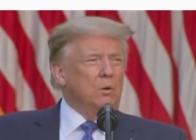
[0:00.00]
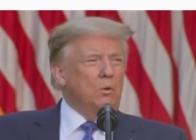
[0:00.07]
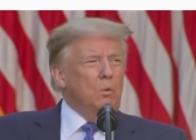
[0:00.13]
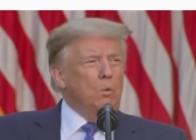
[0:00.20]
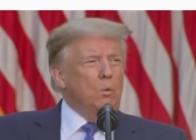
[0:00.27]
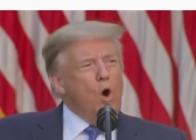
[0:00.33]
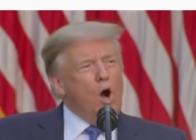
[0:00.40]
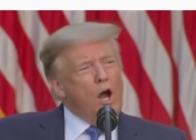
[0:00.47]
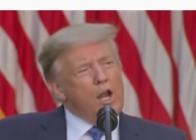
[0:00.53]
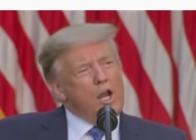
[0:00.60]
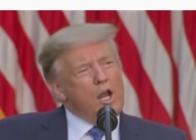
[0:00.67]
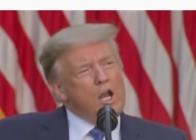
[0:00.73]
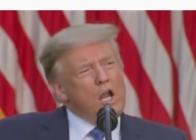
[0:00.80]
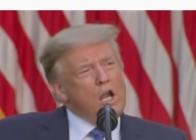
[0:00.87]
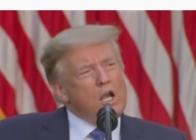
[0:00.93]

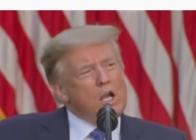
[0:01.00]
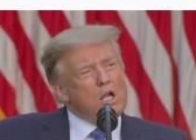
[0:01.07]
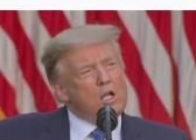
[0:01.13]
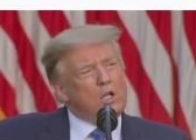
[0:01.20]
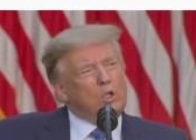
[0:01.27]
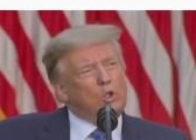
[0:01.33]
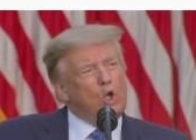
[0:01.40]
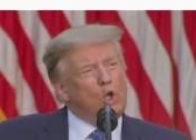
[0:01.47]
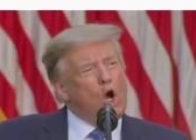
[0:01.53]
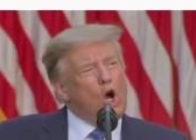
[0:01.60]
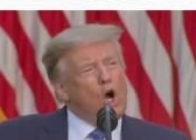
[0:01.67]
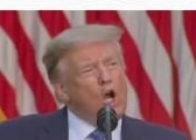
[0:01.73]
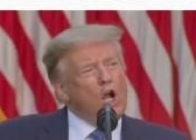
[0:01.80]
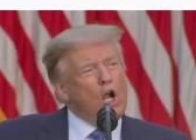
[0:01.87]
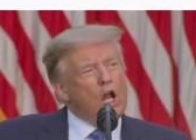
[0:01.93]
One
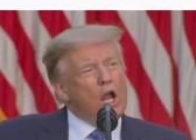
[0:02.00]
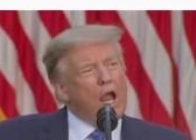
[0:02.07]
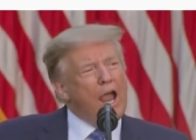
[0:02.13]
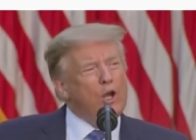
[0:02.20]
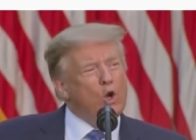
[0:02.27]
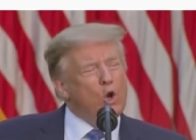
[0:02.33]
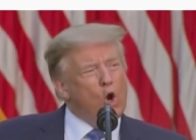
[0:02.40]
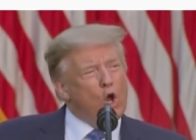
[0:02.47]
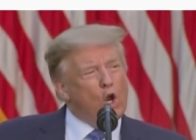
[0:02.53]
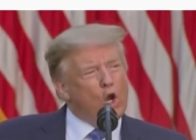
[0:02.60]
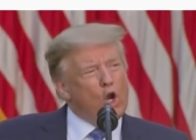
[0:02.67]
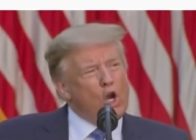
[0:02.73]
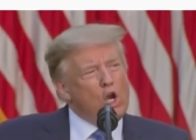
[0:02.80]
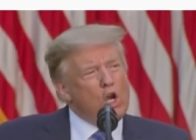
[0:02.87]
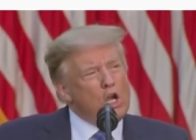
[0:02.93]
law and
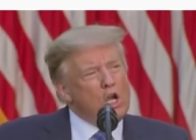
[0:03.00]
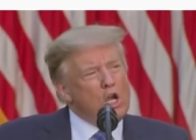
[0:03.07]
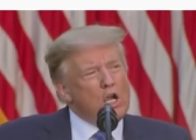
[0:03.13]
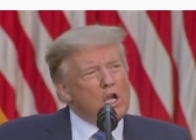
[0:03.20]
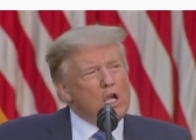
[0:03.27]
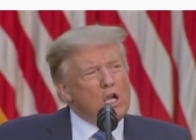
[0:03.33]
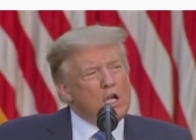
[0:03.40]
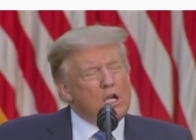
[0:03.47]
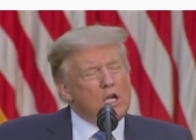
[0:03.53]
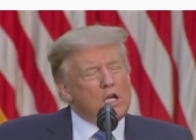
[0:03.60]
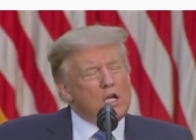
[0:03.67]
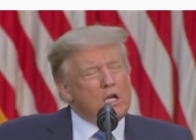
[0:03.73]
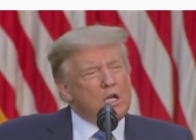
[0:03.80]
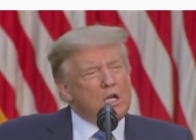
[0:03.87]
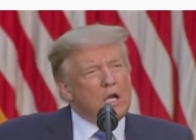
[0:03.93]
order,
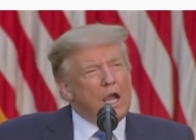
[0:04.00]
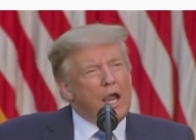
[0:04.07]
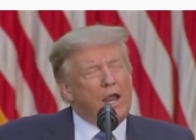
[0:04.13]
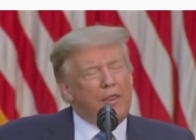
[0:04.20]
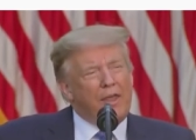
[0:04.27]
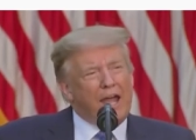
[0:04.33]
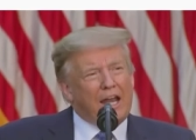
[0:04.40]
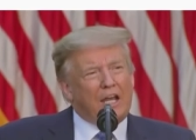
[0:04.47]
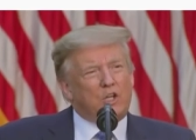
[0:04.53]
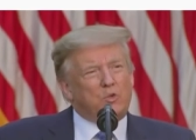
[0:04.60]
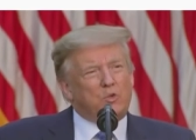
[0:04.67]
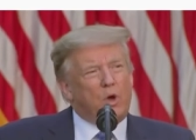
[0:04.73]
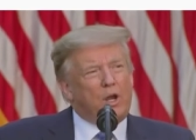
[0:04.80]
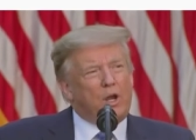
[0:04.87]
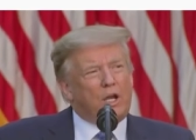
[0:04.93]
and that
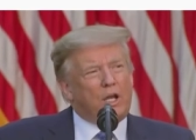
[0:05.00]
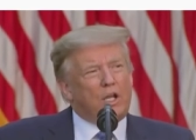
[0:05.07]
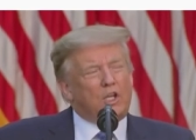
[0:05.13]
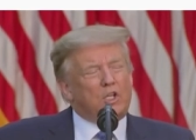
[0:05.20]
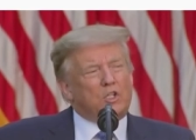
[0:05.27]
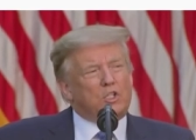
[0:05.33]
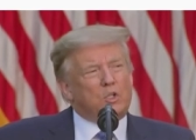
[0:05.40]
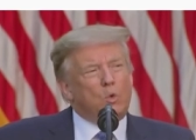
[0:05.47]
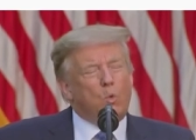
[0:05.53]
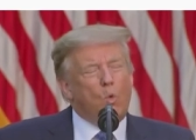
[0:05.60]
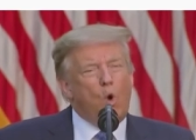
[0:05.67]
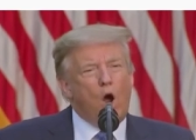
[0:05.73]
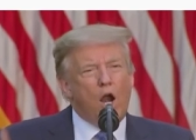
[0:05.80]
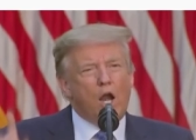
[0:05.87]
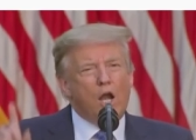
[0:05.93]
is what it is.
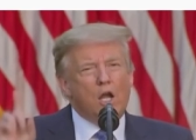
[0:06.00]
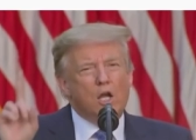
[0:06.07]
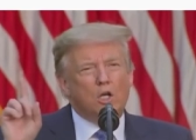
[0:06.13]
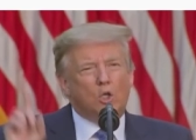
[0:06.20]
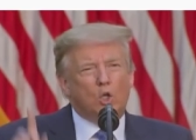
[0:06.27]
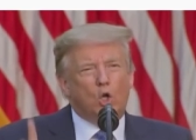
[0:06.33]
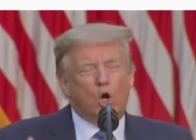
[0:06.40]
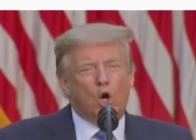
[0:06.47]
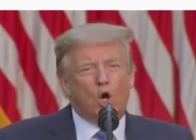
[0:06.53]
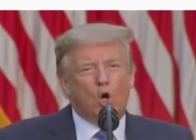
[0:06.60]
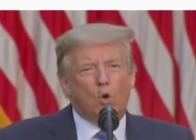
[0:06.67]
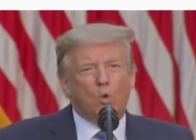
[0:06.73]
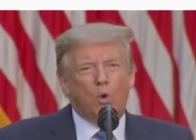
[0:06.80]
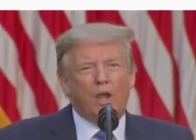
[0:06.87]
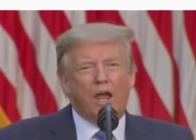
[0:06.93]
One
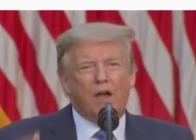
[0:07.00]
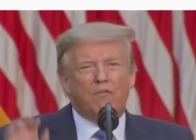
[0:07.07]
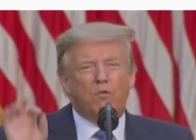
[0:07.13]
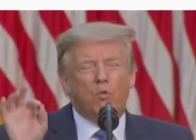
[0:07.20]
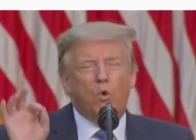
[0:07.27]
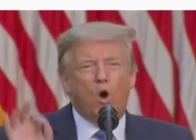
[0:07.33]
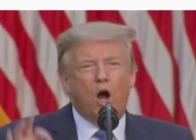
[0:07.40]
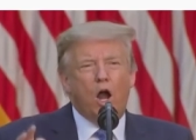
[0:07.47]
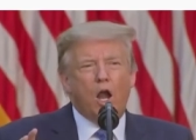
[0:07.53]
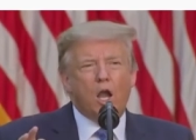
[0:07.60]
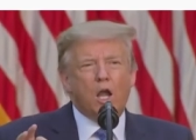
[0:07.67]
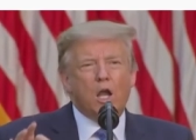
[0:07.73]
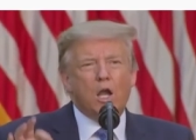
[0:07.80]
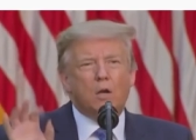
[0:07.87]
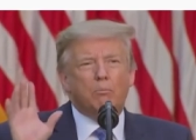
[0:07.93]
law. We have
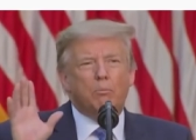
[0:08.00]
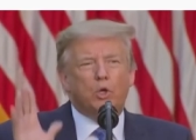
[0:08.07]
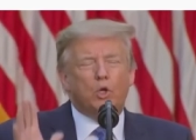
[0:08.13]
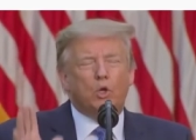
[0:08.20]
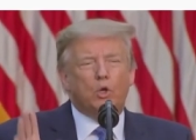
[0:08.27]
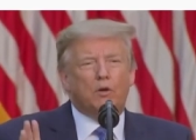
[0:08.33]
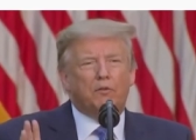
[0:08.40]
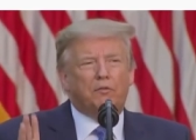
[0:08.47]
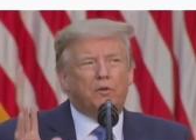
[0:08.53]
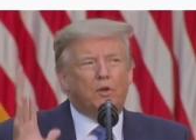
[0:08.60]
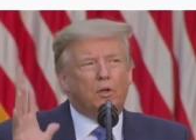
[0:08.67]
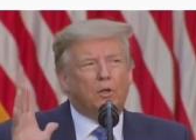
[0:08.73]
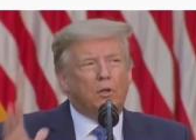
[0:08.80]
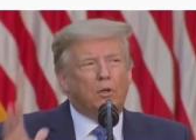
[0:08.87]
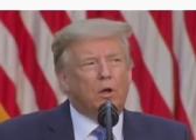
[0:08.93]
one
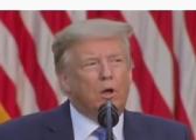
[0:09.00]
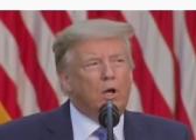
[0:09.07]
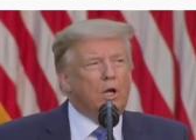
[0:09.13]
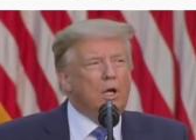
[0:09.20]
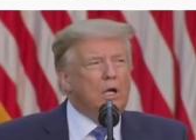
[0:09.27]
beautiful law.